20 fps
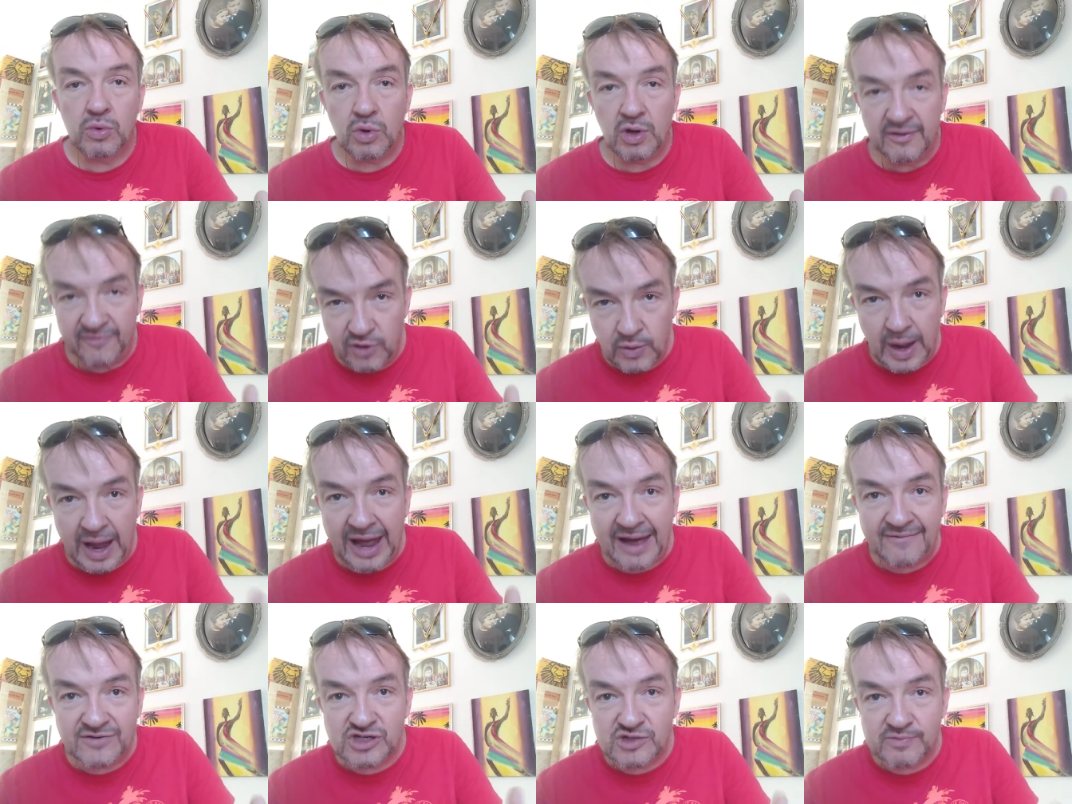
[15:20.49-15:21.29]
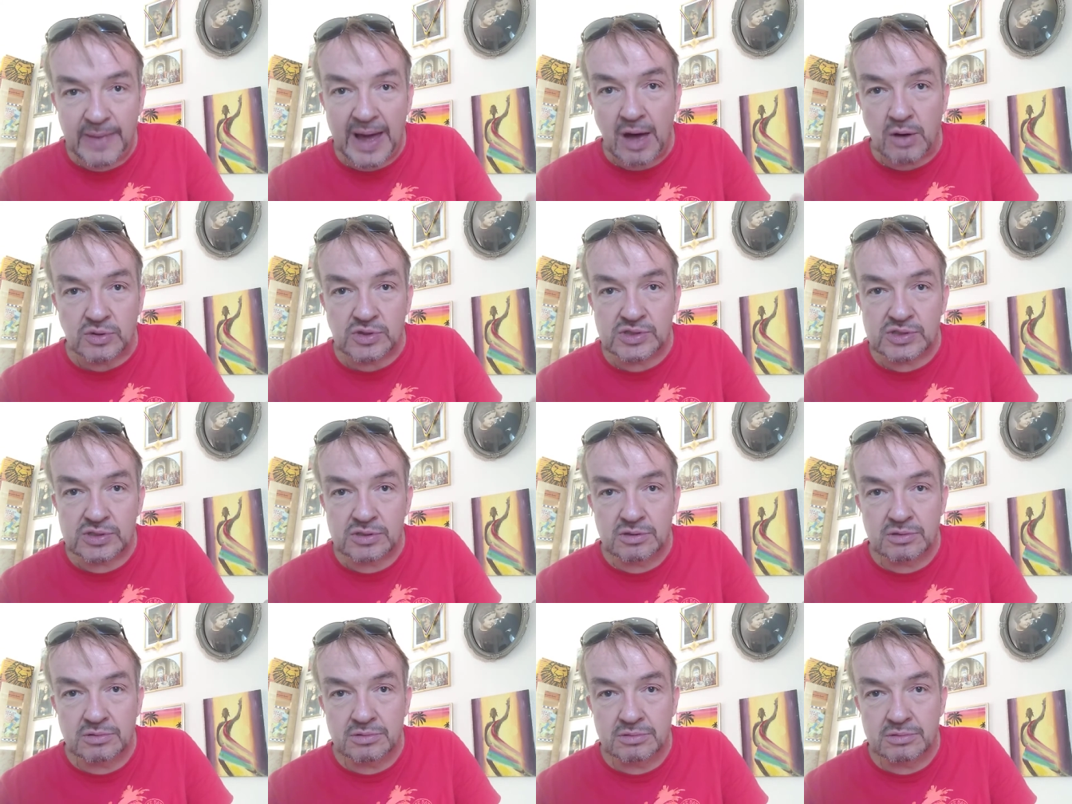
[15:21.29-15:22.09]
If you have a
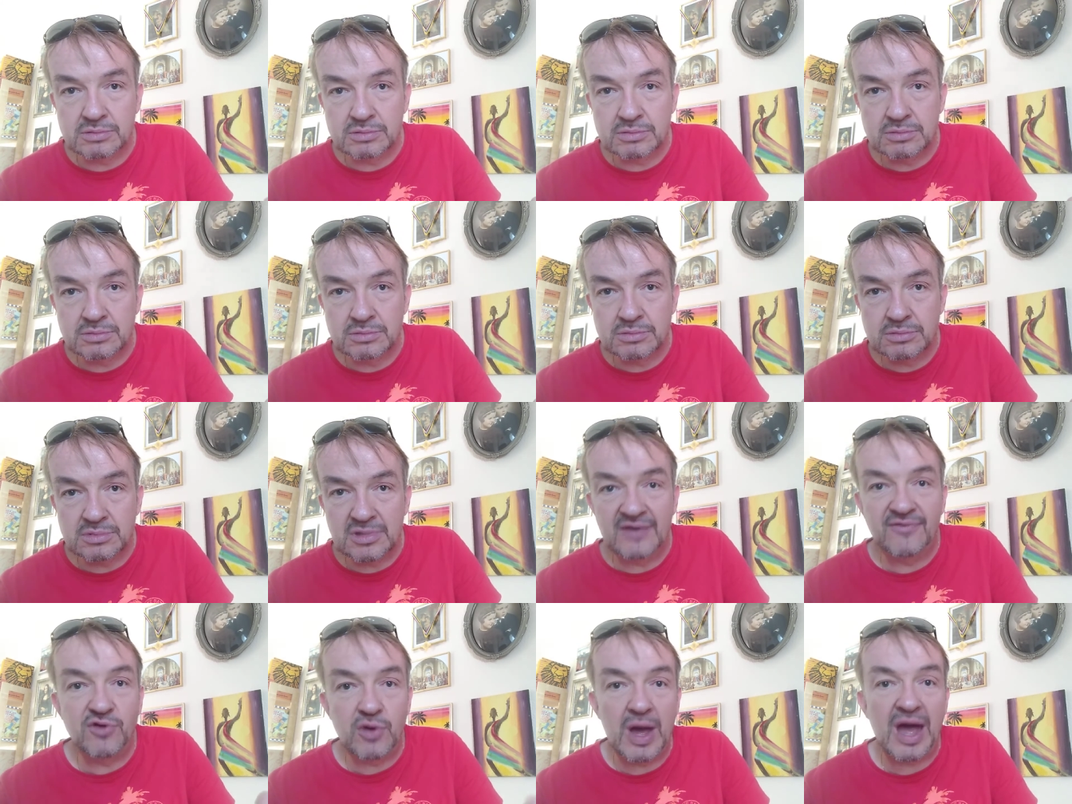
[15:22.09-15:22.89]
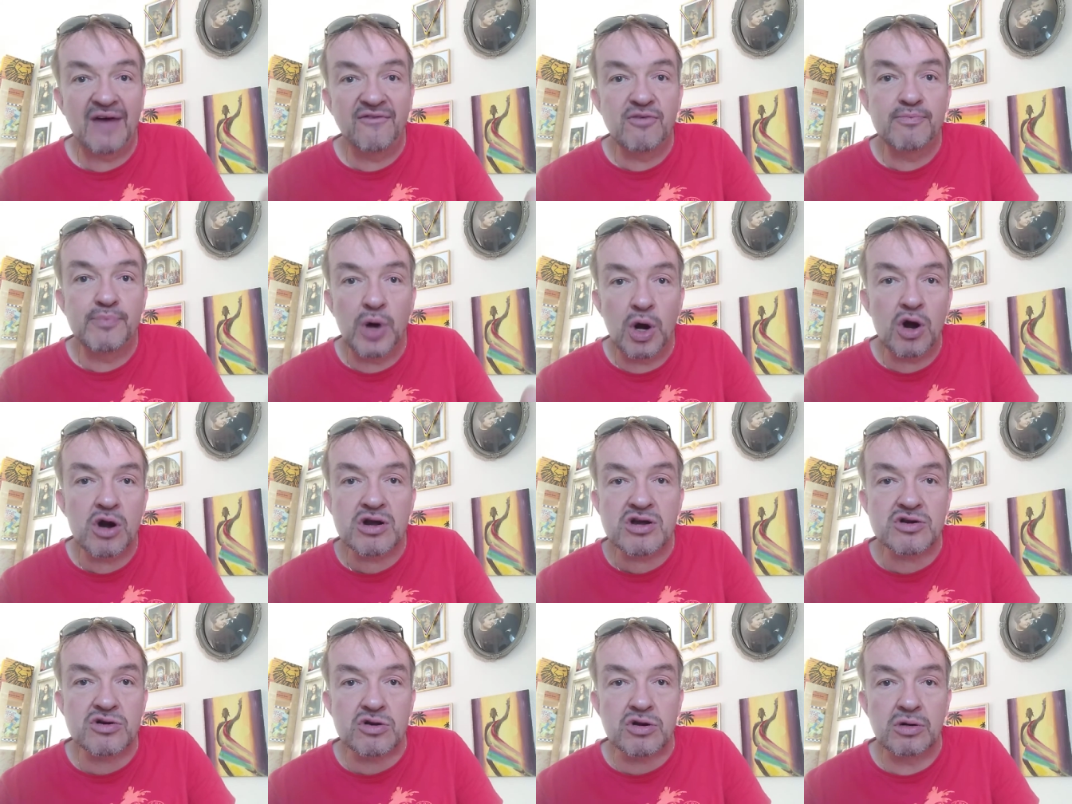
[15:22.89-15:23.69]
spouse, if you have a
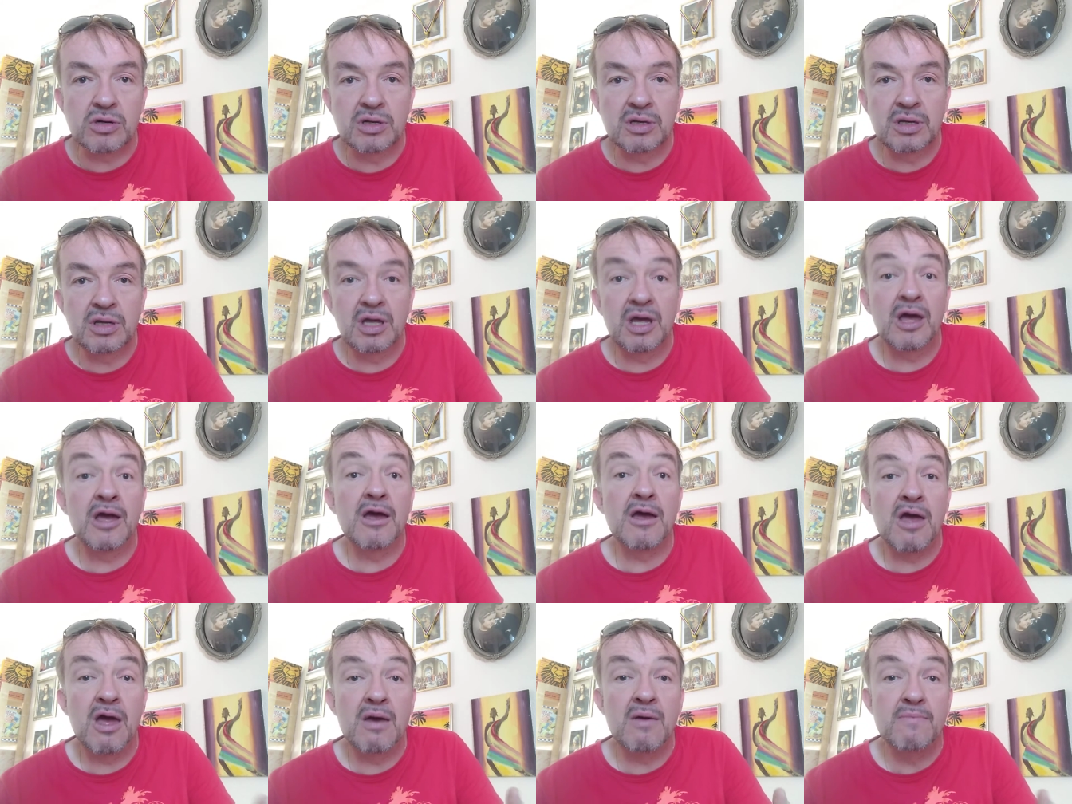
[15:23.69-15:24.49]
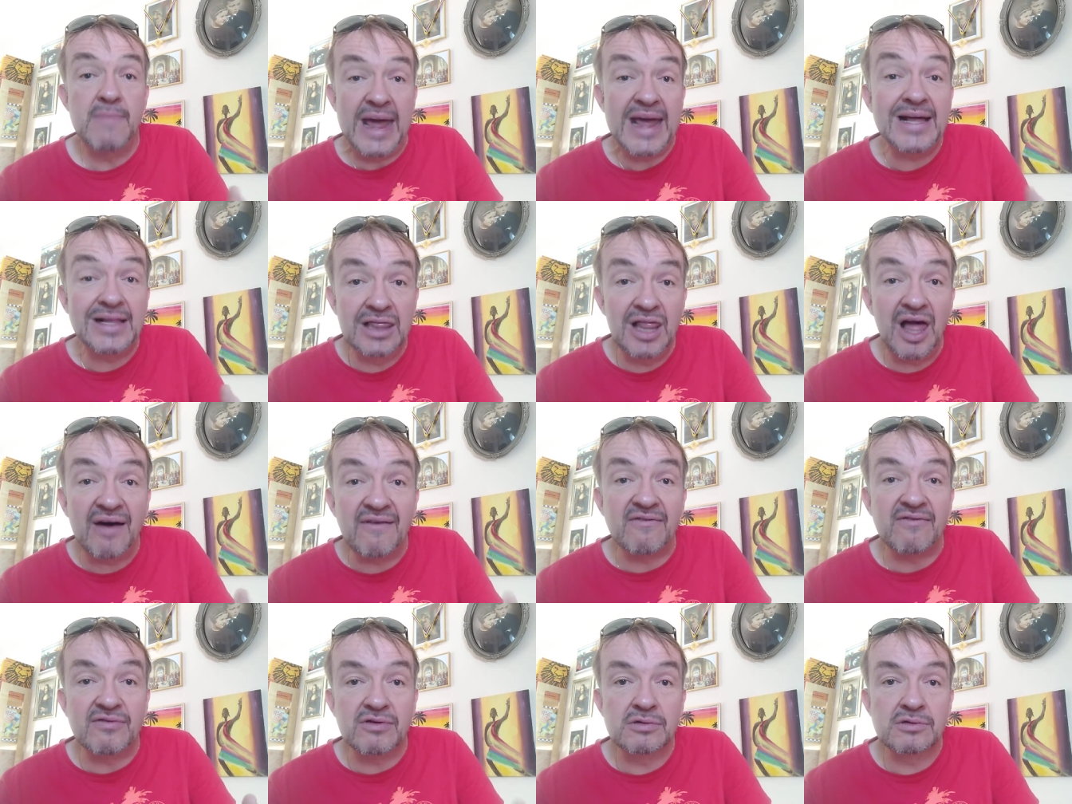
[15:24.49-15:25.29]
partner, make
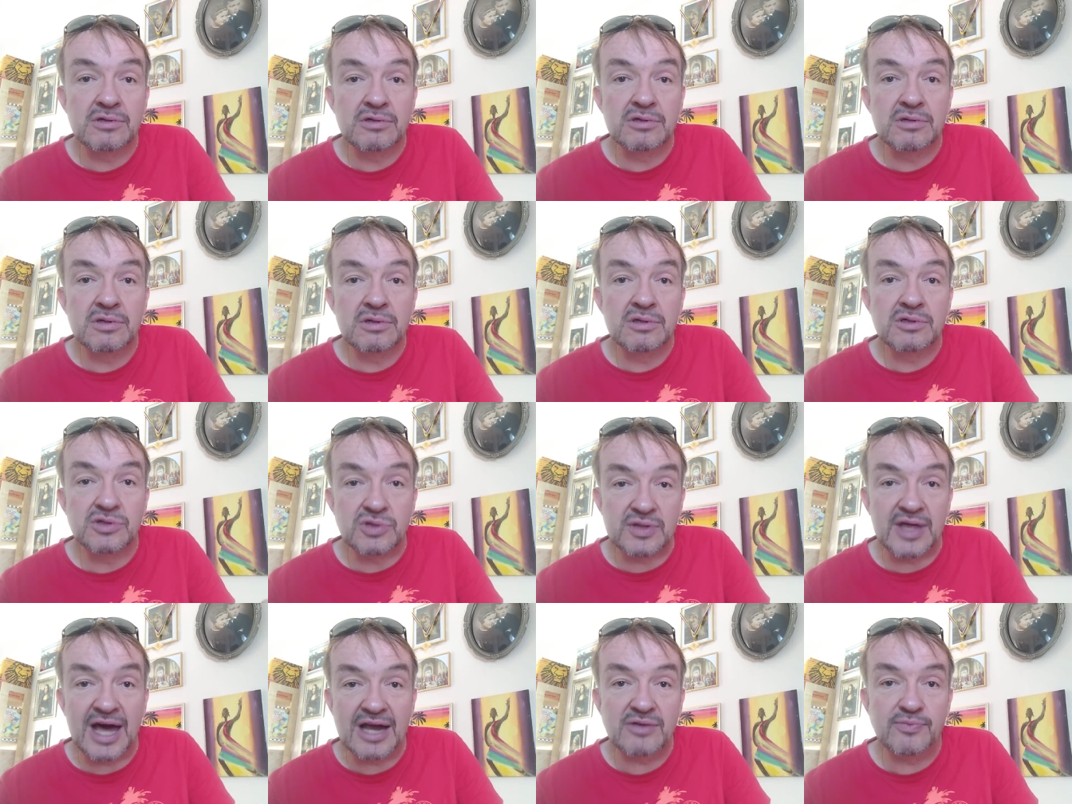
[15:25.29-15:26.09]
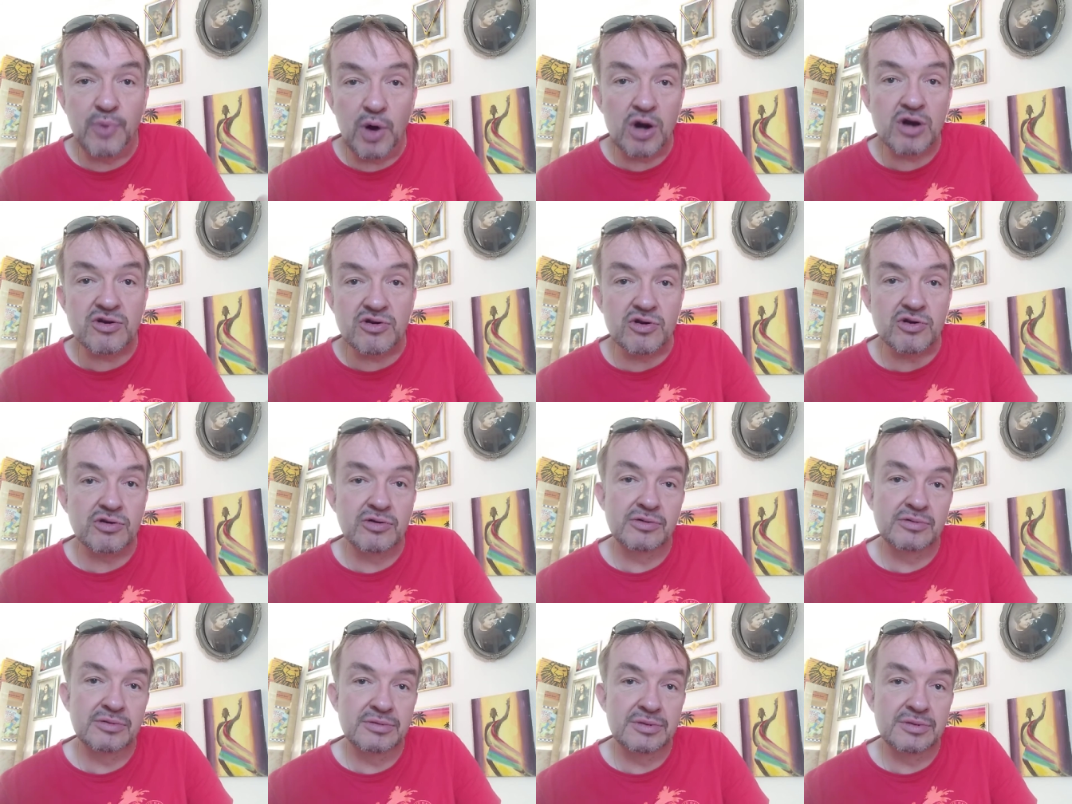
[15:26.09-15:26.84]
love to that partner